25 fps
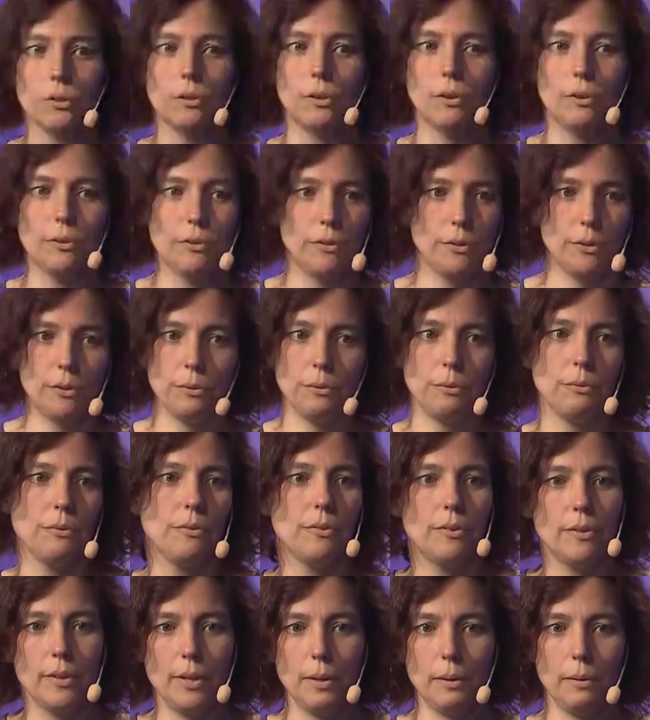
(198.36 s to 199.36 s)
although
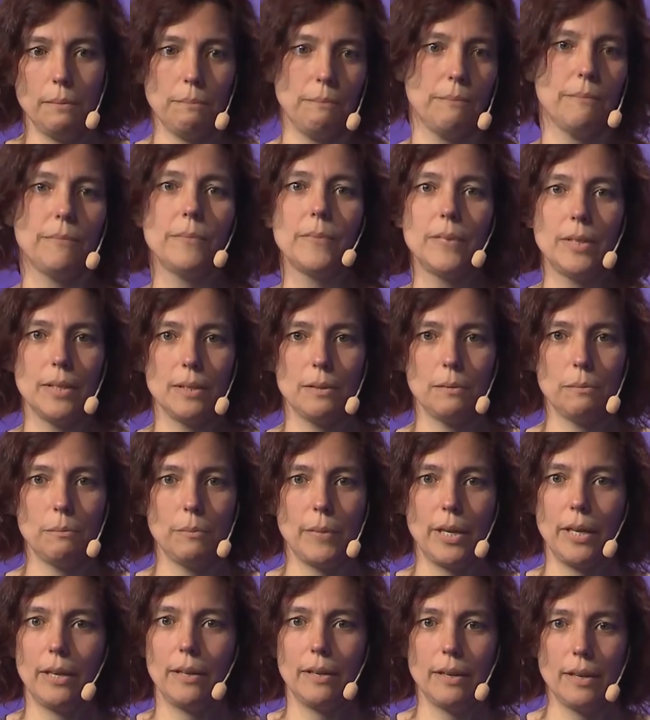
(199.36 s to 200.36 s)
they didn't
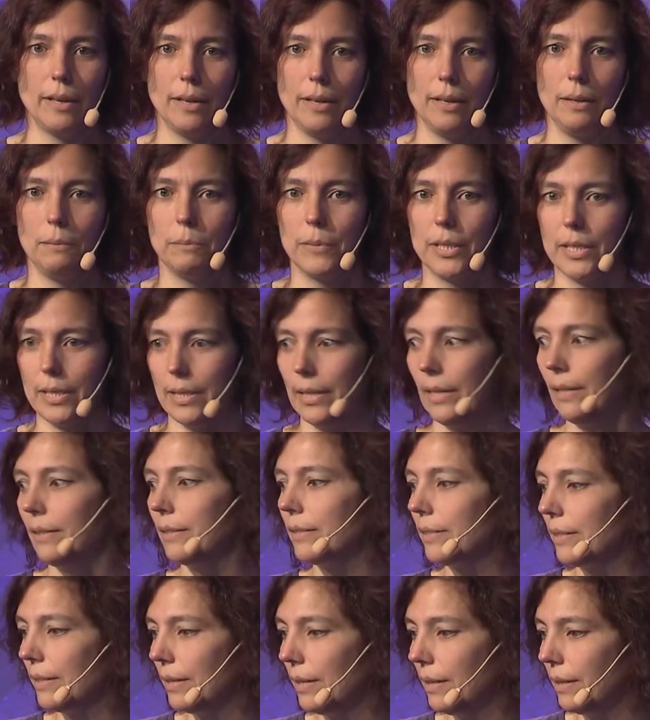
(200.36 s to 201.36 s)
make any
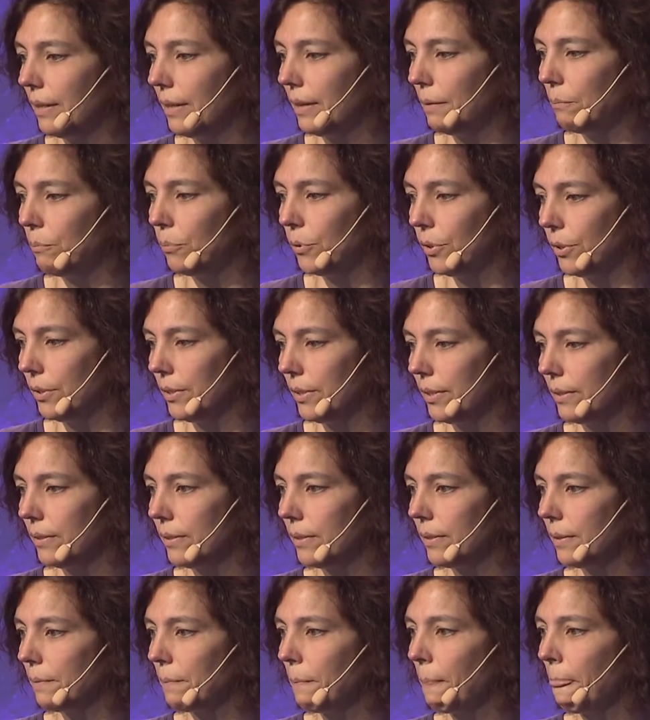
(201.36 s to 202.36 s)
mistakes in the
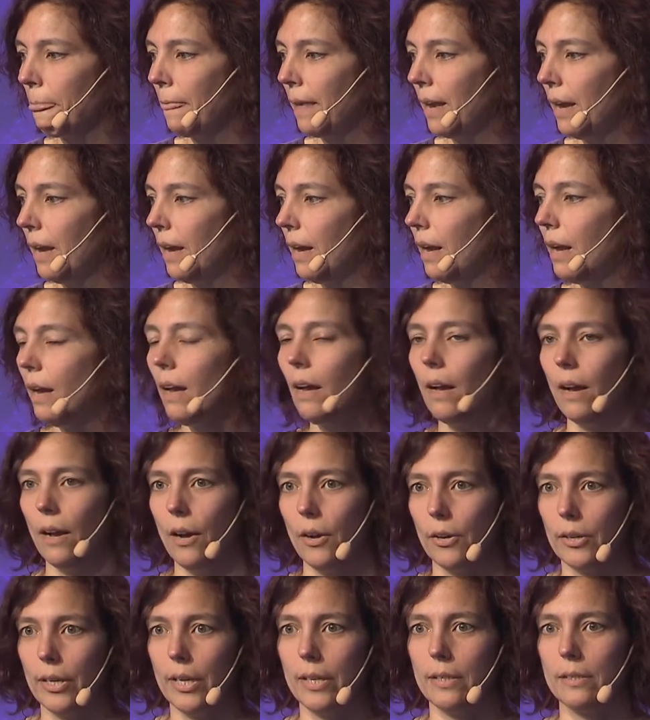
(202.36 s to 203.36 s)
process.
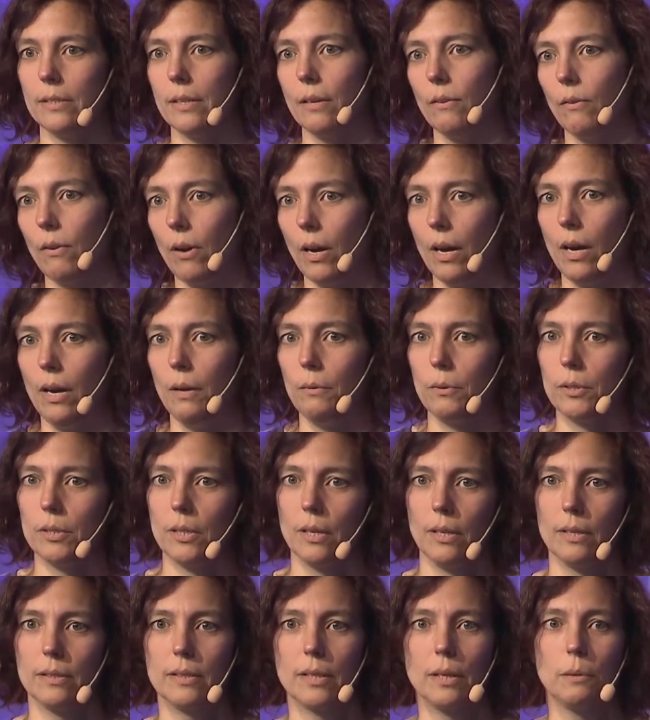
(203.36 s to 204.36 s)
Okay, so I was
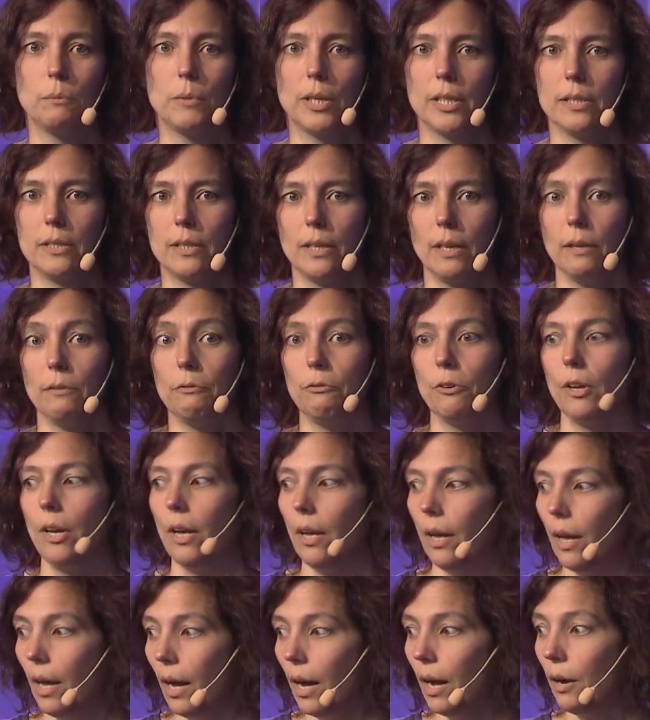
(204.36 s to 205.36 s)
asking myself,
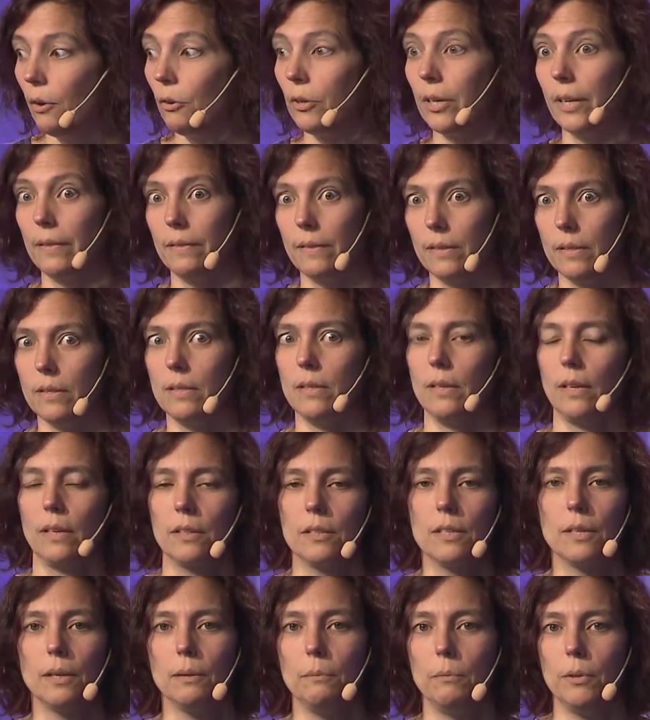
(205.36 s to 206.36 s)
how can this
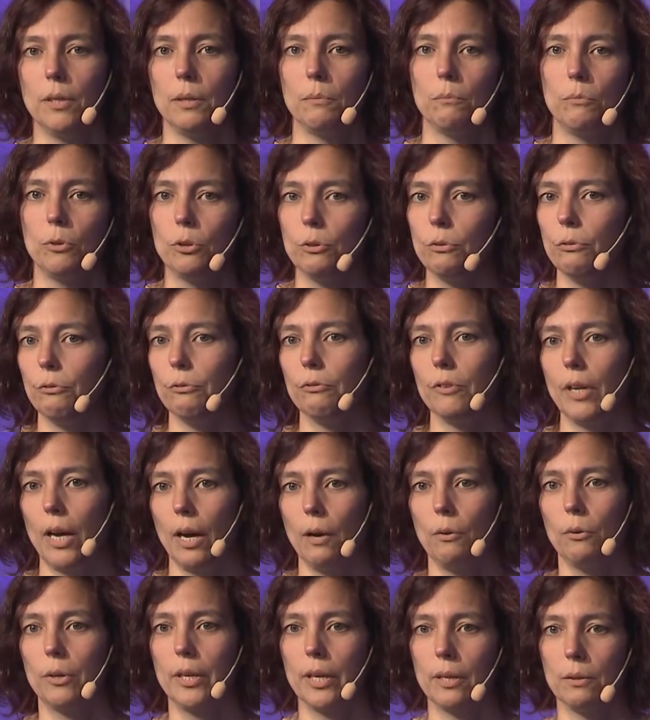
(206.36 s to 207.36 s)
actually be improved?
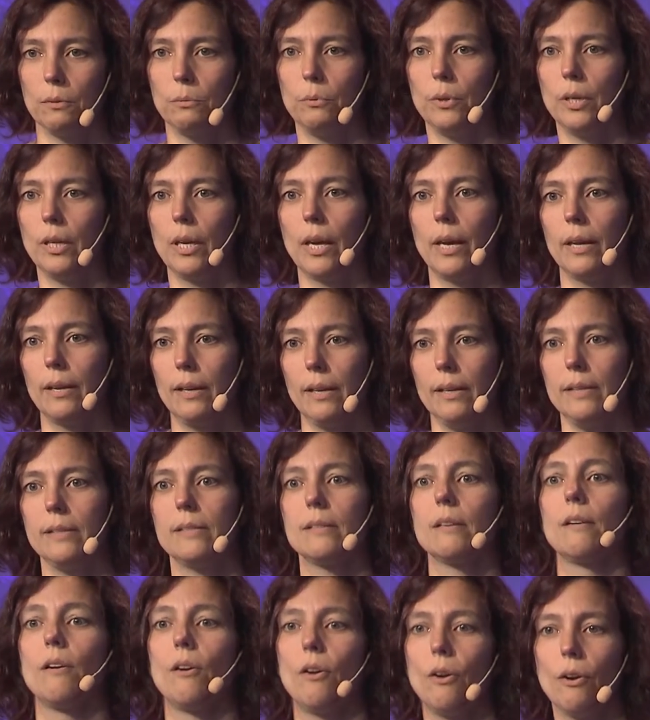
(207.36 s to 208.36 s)
How can we at
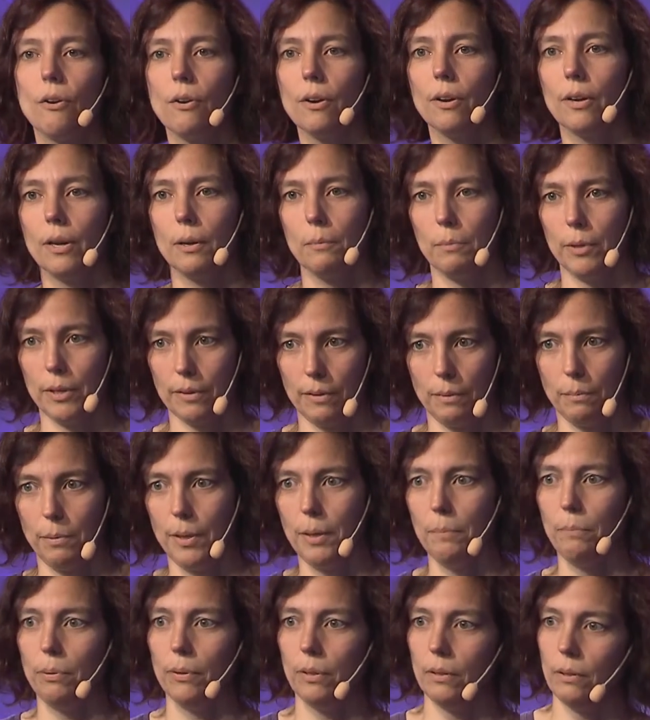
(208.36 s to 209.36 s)
least learn about the
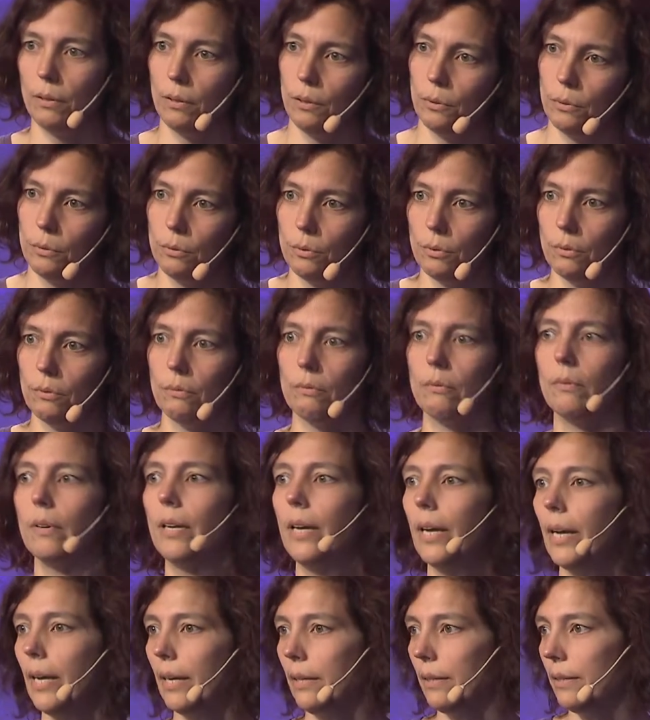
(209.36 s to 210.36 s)
people who
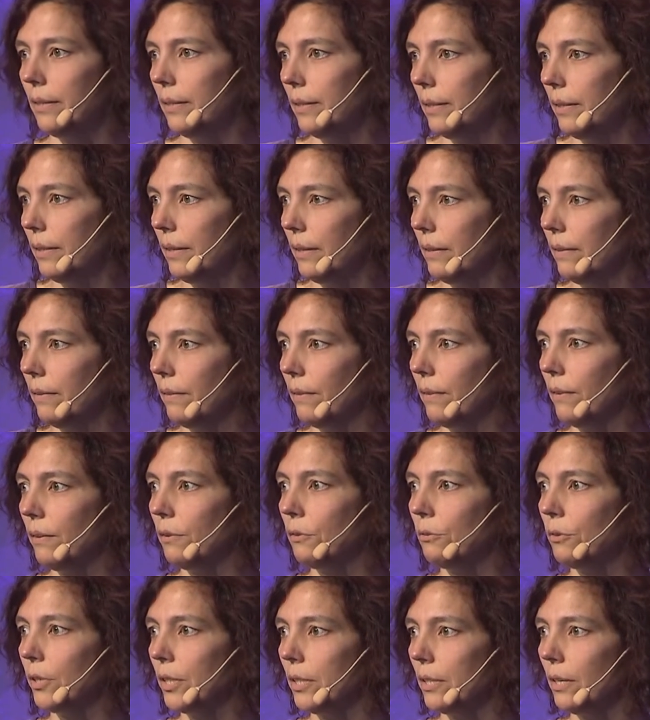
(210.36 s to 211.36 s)
entered in
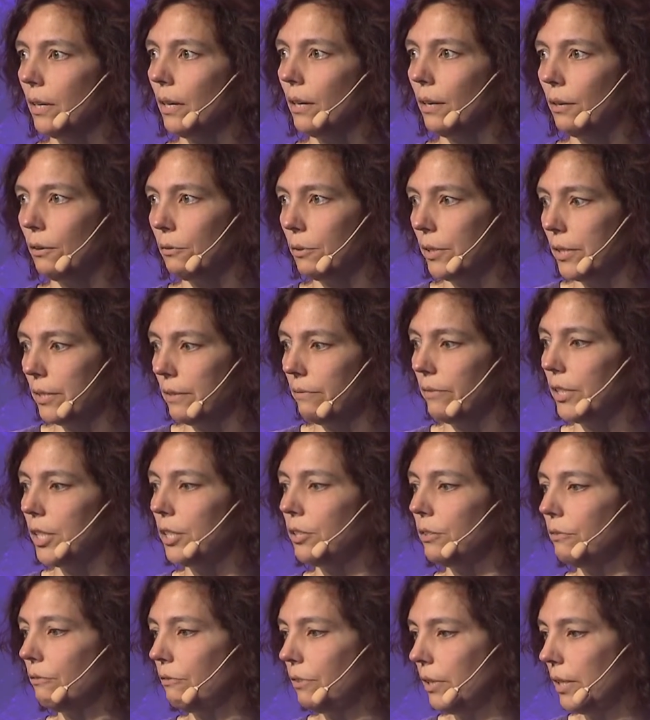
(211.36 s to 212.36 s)
the
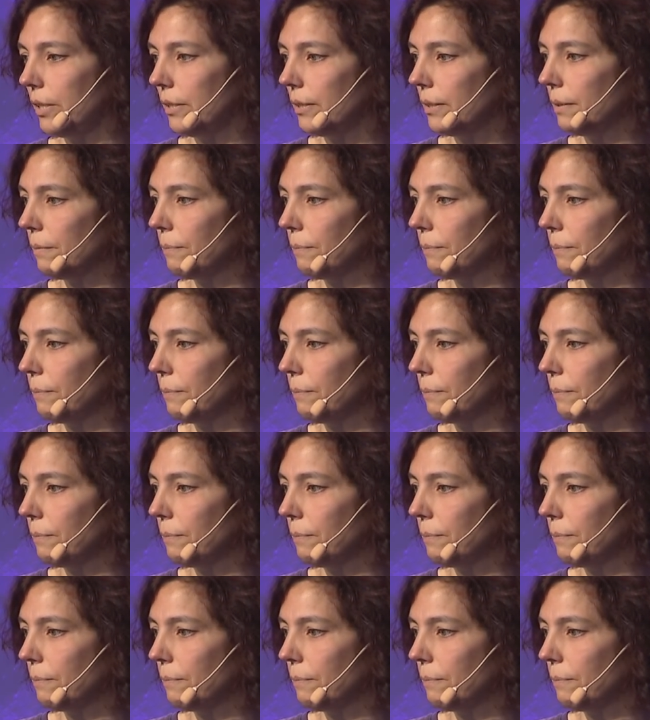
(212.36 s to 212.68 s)
reservation phase?